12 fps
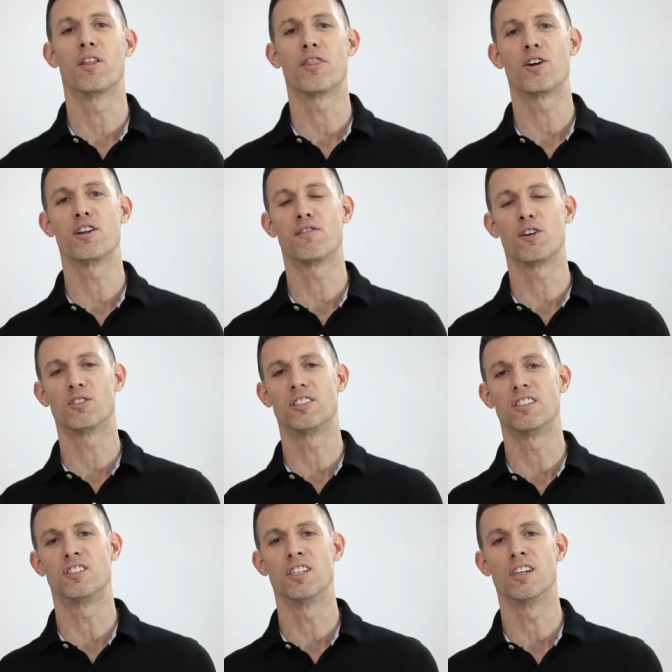on the 31st
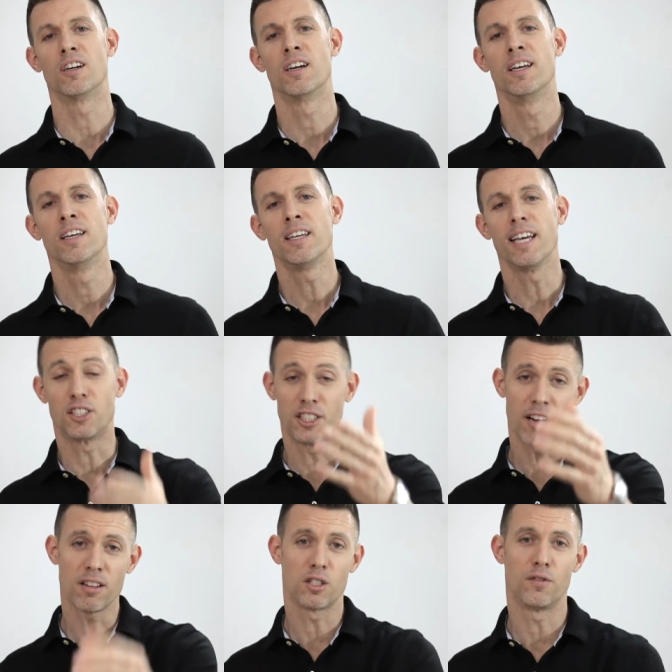this year, and
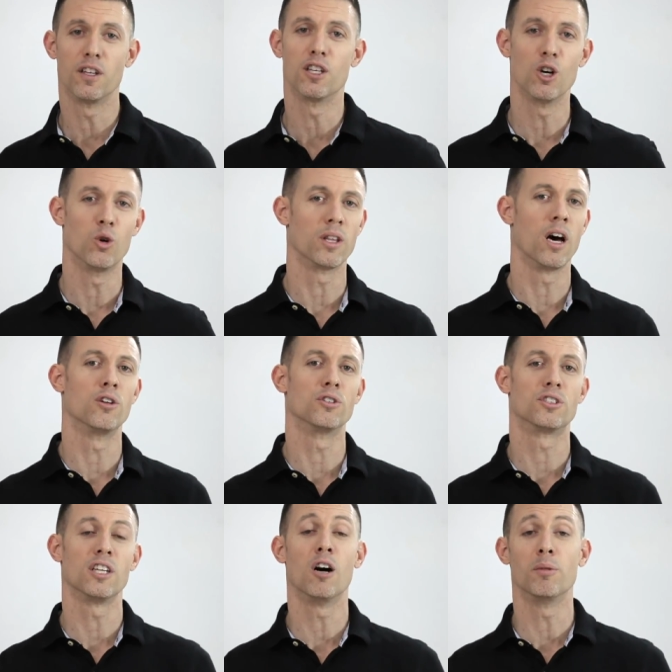share this video with
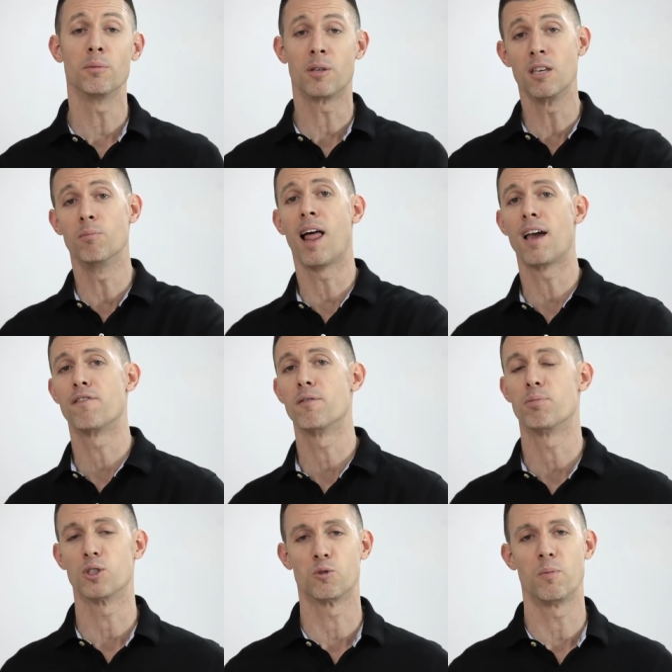others to help them keep life
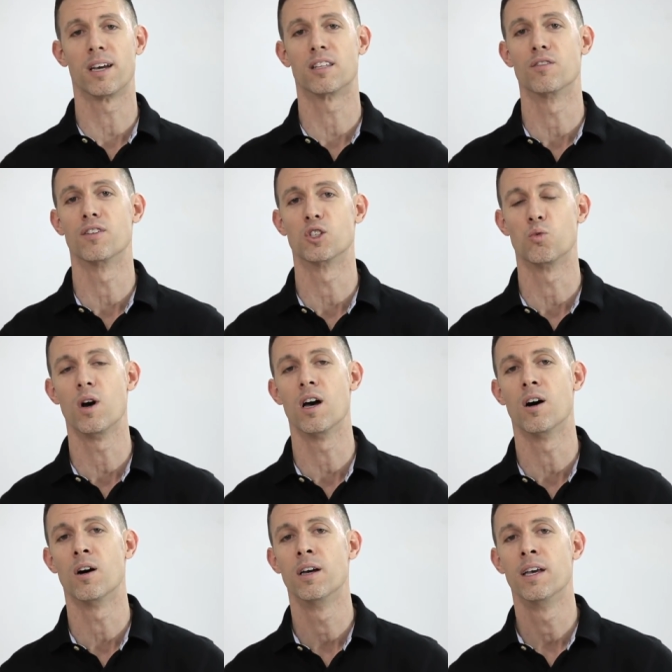in perspective as
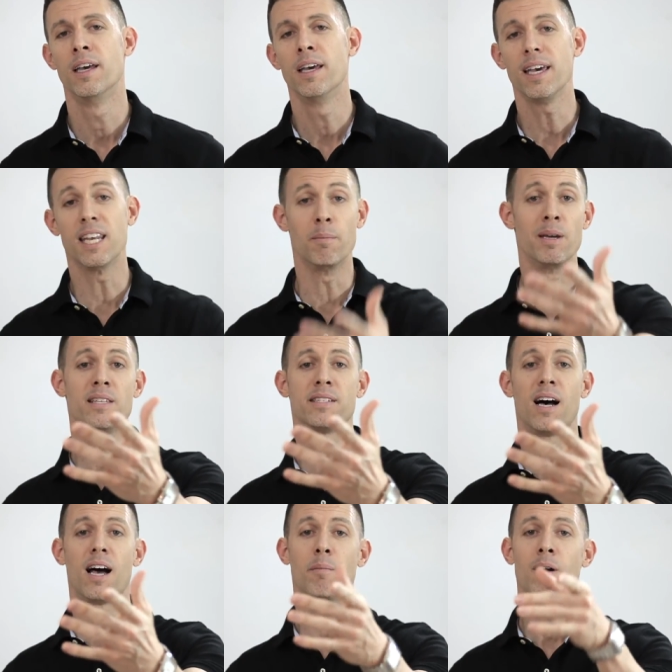well. In the
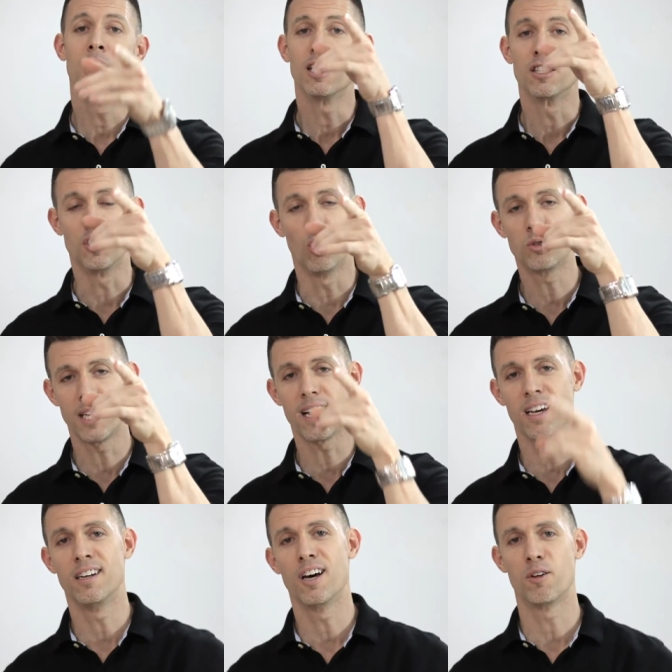meantime, don't
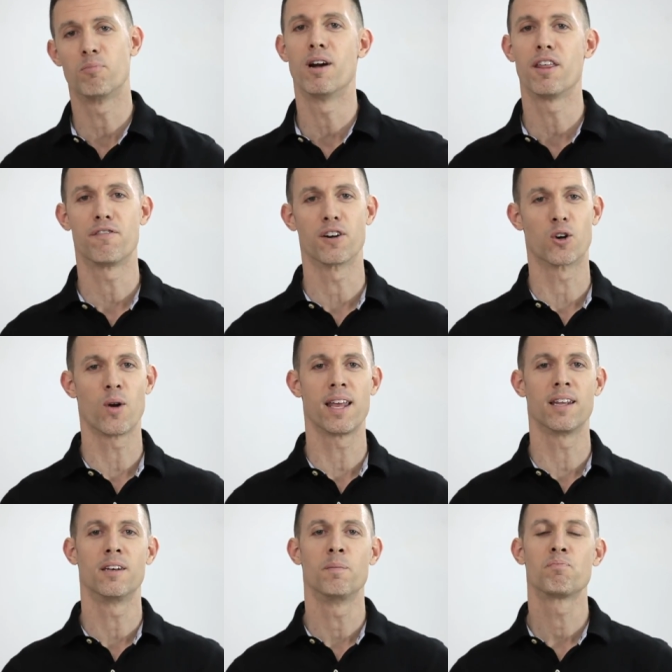take another breath for
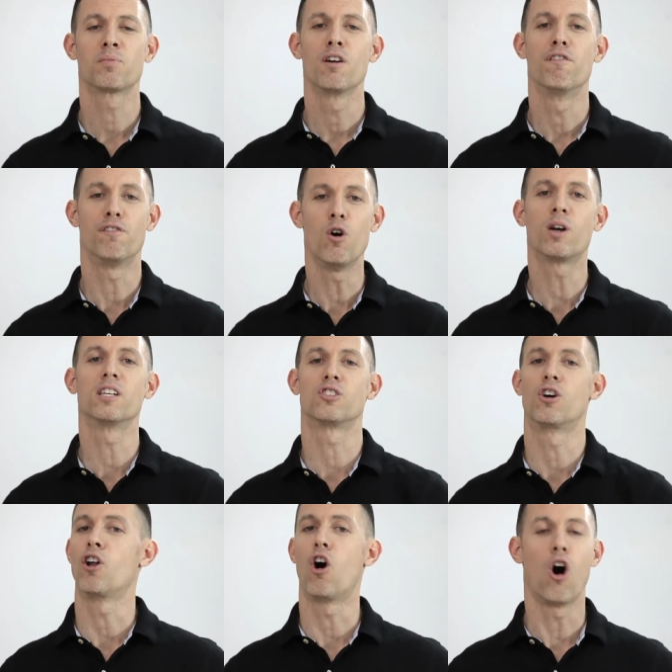granted. Focus
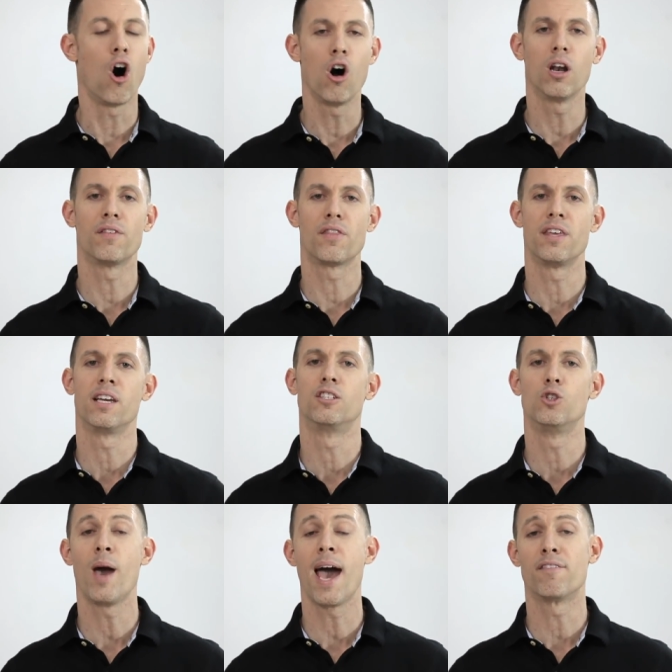on all of the
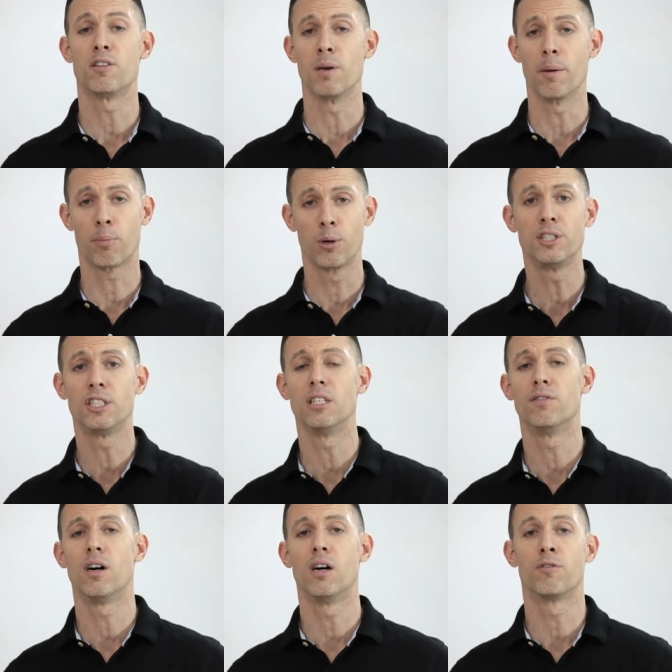things you have to be
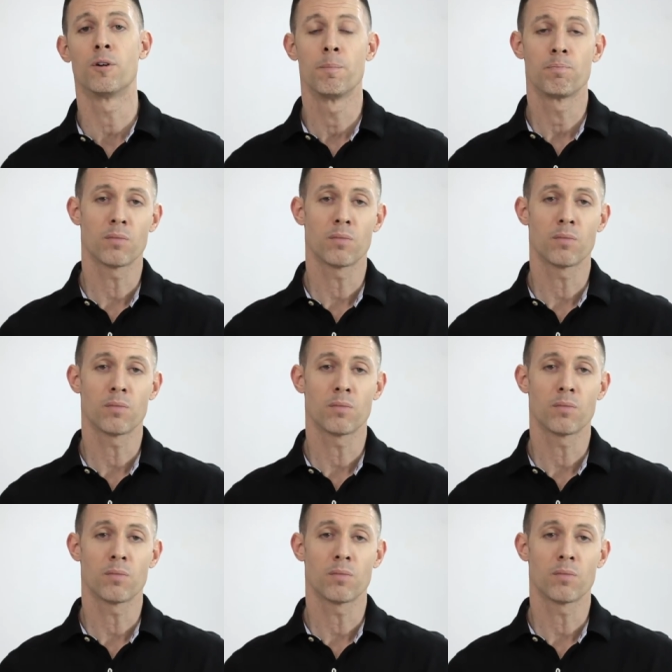appreciative of